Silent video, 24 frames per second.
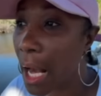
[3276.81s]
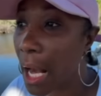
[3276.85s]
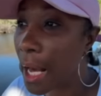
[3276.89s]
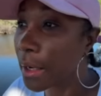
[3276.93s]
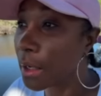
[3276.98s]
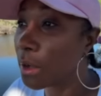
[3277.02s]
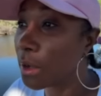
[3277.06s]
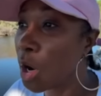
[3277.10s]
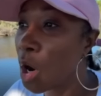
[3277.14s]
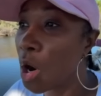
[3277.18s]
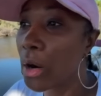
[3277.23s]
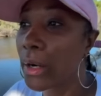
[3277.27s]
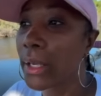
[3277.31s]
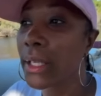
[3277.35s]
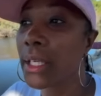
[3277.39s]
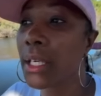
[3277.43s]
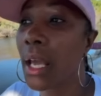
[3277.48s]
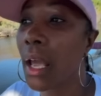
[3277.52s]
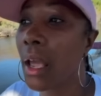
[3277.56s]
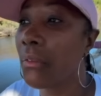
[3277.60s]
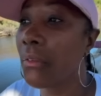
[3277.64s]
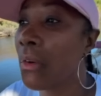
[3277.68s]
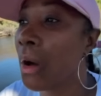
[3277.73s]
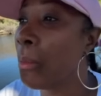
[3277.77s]
I done already
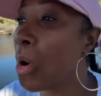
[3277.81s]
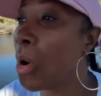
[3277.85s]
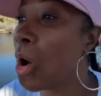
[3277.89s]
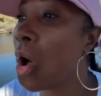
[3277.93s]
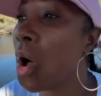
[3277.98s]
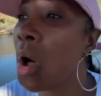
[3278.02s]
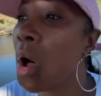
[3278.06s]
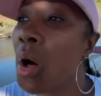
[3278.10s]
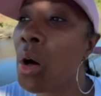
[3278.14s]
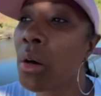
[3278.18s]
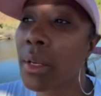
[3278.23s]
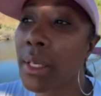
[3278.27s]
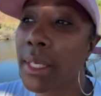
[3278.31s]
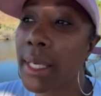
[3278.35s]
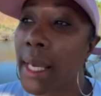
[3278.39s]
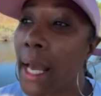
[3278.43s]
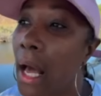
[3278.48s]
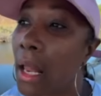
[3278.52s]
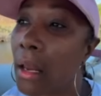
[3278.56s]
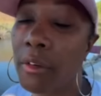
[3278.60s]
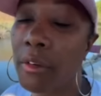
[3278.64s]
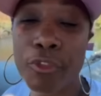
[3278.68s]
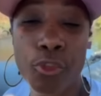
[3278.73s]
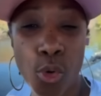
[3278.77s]
gave up all the
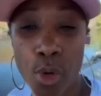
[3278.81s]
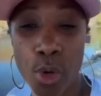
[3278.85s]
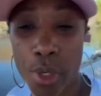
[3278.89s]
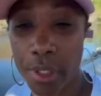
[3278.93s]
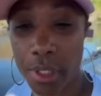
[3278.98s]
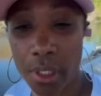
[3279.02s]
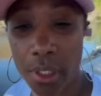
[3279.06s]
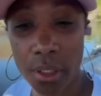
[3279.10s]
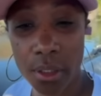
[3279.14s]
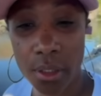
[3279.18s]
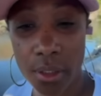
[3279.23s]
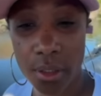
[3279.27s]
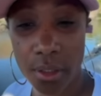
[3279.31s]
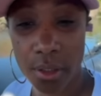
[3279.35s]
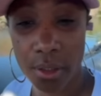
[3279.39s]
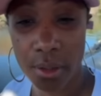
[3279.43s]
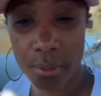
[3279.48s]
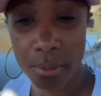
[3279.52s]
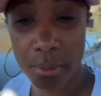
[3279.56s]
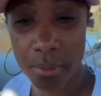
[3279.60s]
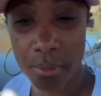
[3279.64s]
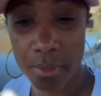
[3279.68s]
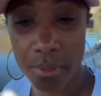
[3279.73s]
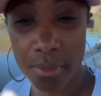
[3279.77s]
California
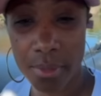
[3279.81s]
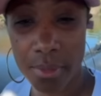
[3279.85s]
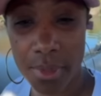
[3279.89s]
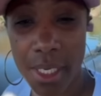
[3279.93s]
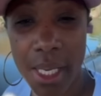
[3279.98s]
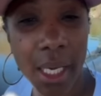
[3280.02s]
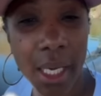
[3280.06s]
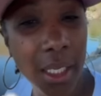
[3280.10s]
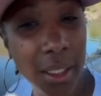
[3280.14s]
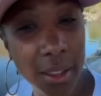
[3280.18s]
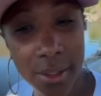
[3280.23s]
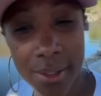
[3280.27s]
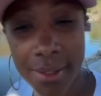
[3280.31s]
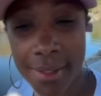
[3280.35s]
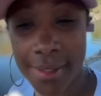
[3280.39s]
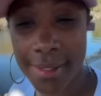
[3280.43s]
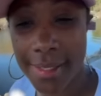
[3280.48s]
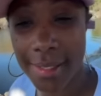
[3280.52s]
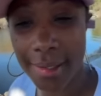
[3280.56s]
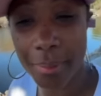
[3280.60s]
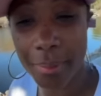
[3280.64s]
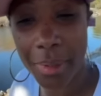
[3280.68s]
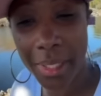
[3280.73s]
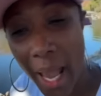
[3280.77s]

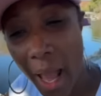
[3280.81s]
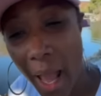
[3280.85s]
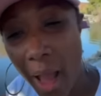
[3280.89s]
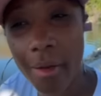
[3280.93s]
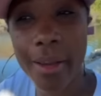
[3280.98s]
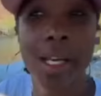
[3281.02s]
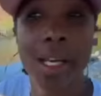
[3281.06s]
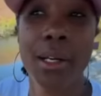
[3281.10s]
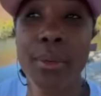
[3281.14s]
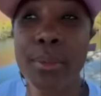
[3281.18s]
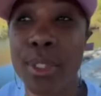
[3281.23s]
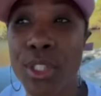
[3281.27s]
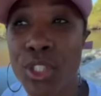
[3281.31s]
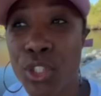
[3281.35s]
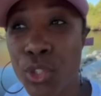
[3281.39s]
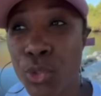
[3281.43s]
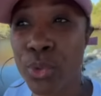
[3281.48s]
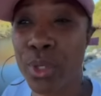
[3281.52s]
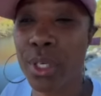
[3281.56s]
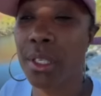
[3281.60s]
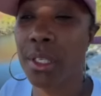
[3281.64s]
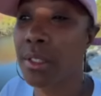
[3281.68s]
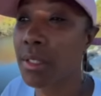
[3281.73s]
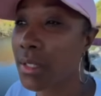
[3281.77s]
niggas to be out here with
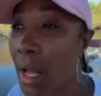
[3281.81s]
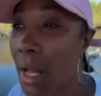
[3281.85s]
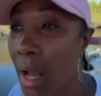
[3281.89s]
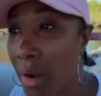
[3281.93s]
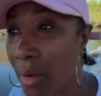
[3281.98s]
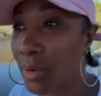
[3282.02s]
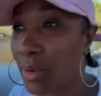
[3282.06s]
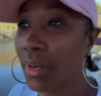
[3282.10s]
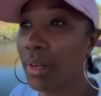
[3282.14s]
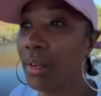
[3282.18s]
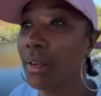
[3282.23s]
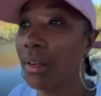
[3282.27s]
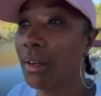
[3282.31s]
you in the snow.